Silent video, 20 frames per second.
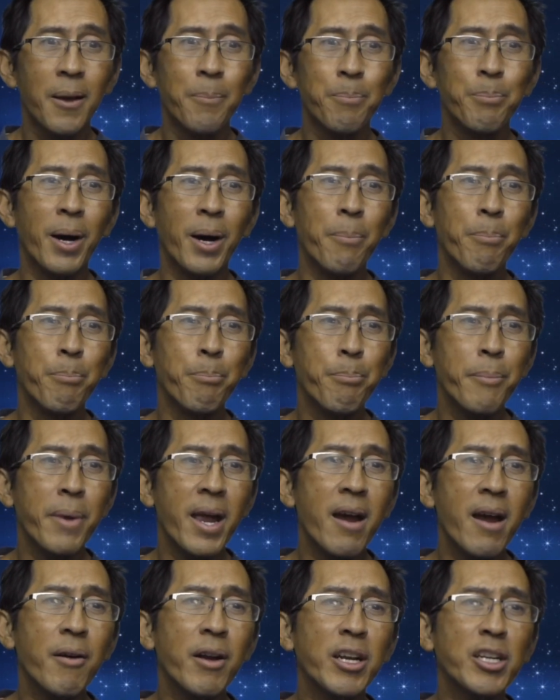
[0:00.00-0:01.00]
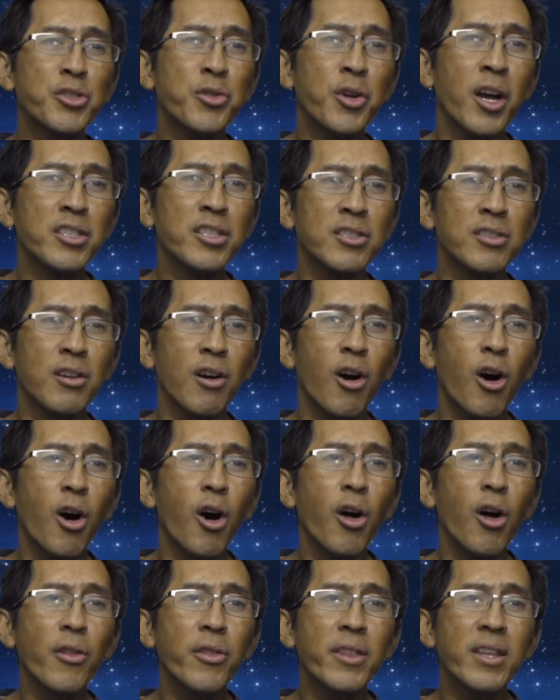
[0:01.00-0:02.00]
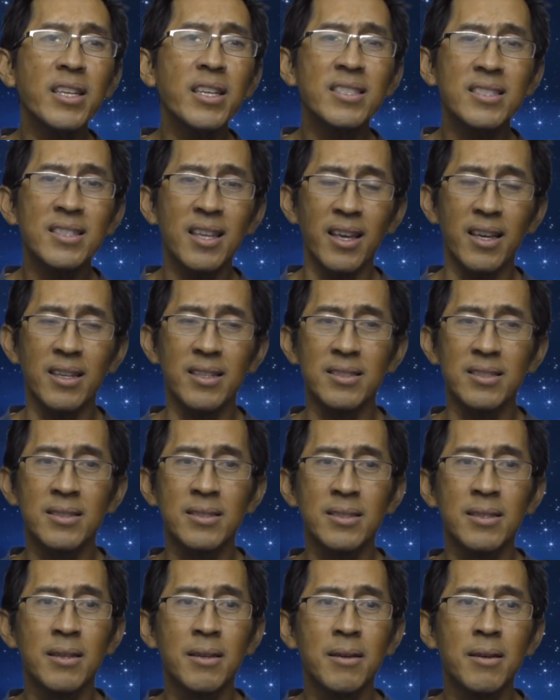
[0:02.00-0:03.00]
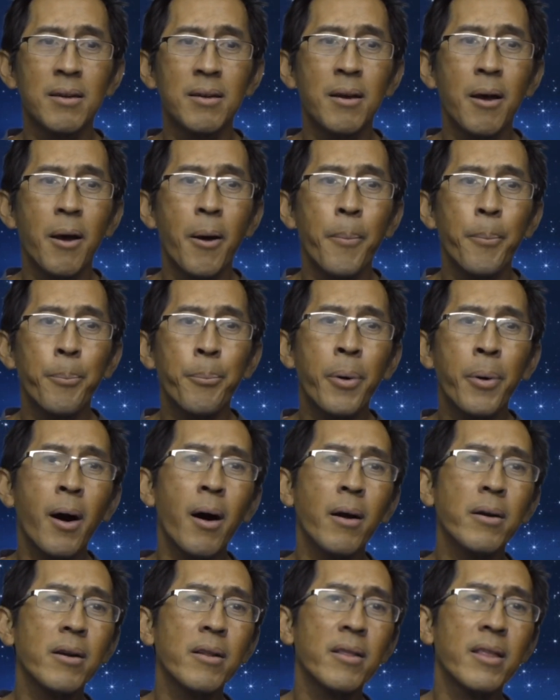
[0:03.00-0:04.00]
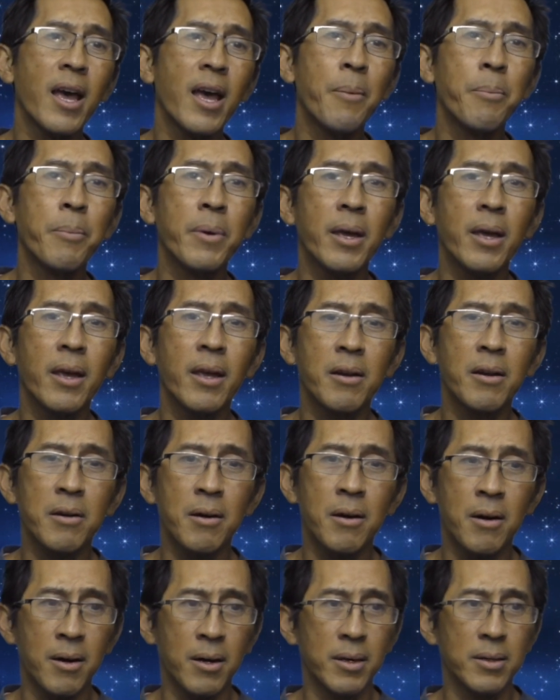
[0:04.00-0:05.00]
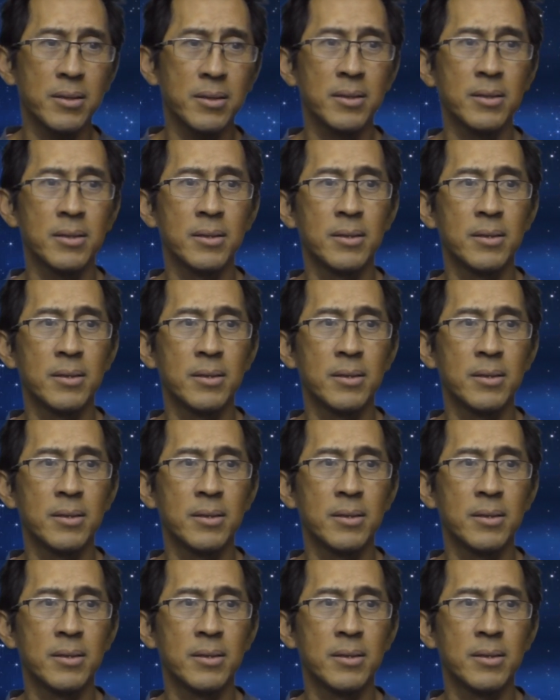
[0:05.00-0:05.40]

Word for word: But Mary treasured all these things, pondered them in her heart.